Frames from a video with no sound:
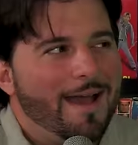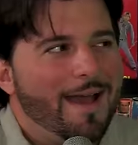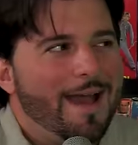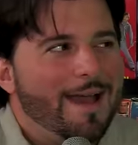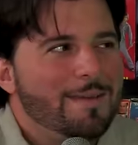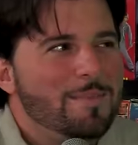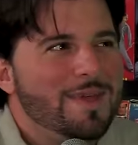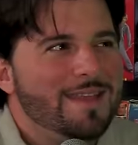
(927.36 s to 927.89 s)

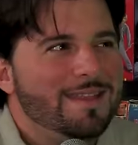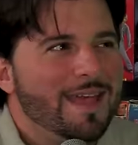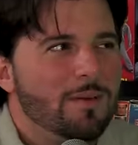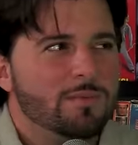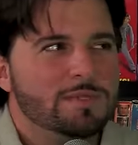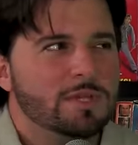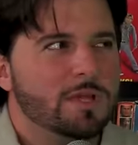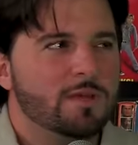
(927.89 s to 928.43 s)
I mean, that
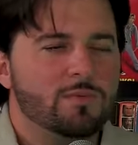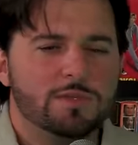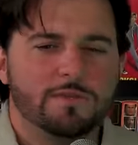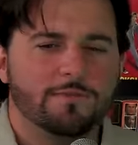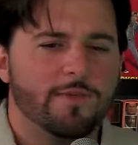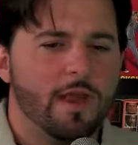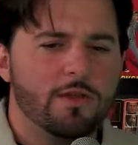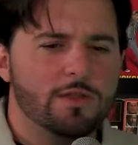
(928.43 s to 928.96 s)
was it was
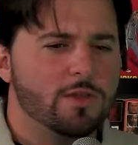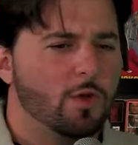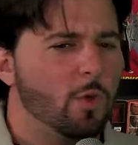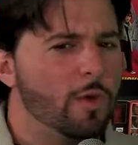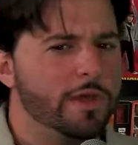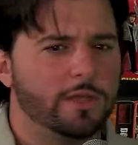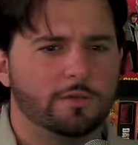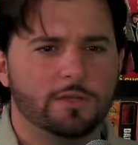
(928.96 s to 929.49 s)
very
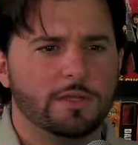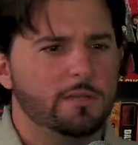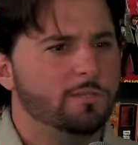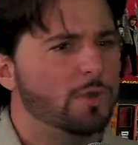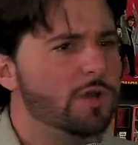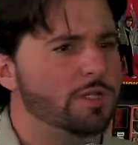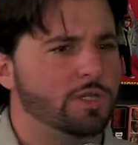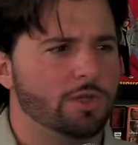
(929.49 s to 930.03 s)
quickly
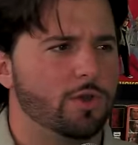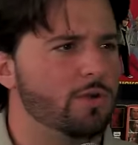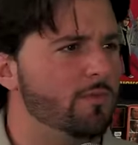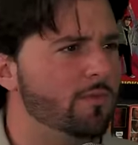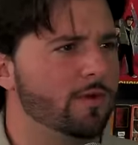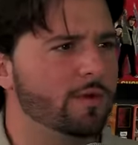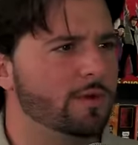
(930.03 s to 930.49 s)
brushed over.